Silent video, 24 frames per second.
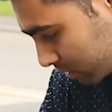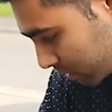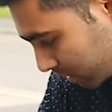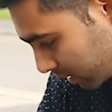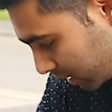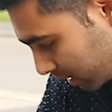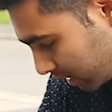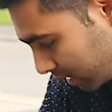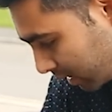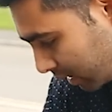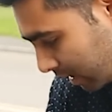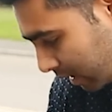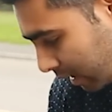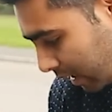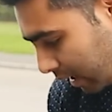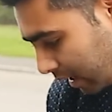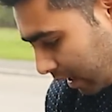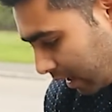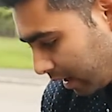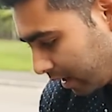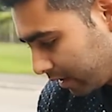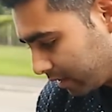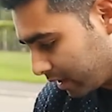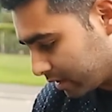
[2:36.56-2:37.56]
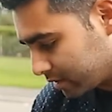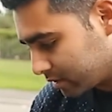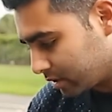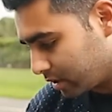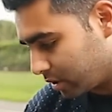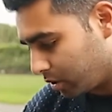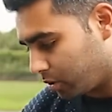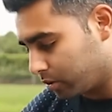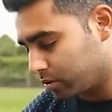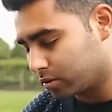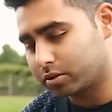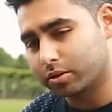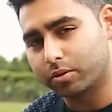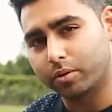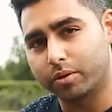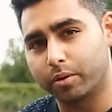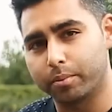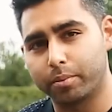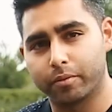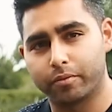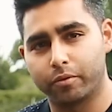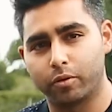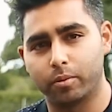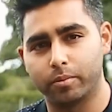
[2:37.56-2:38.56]
on it, that's also on
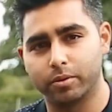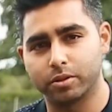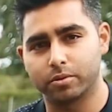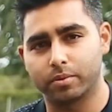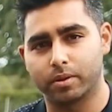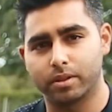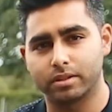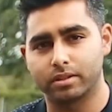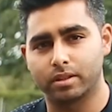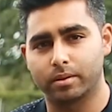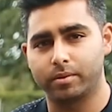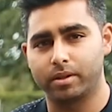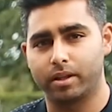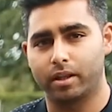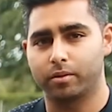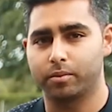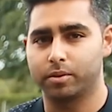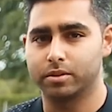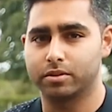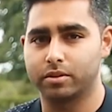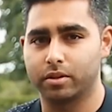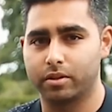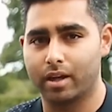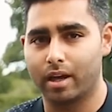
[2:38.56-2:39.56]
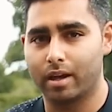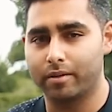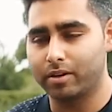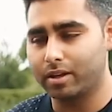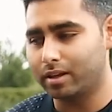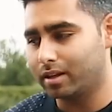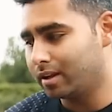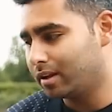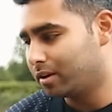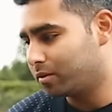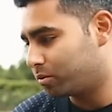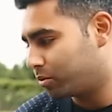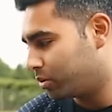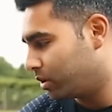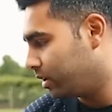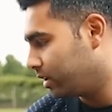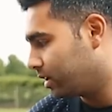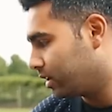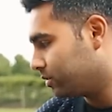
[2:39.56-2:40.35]
the performance one. Some of the other ones don't have it. Really